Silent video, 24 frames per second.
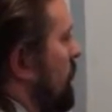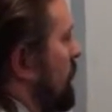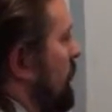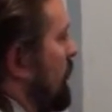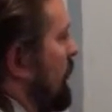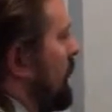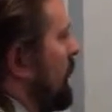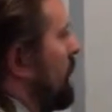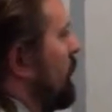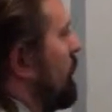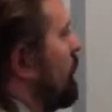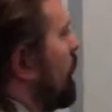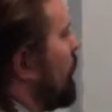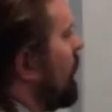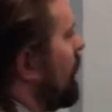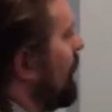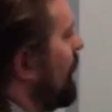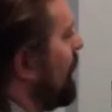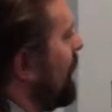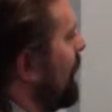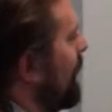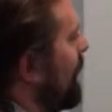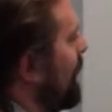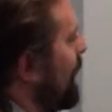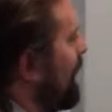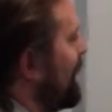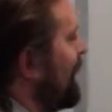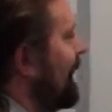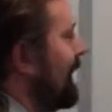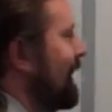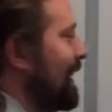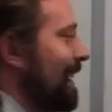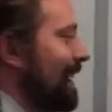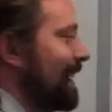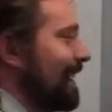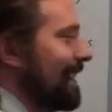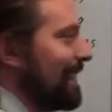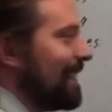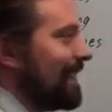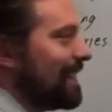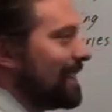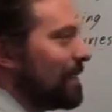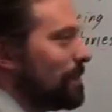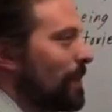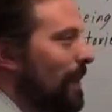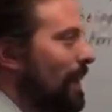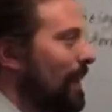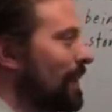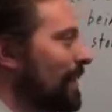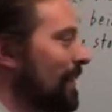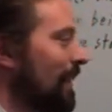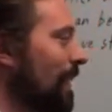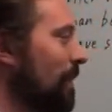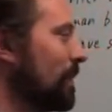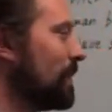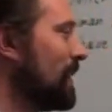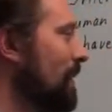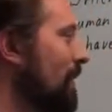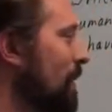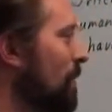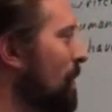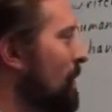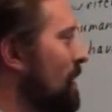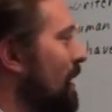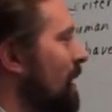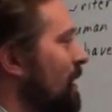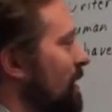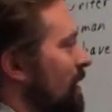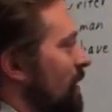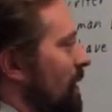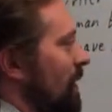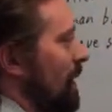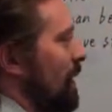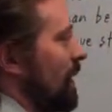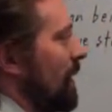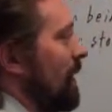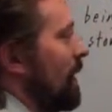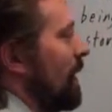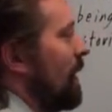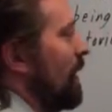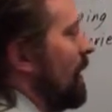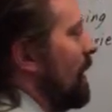believe, this is embarrassing, I believe that potentially...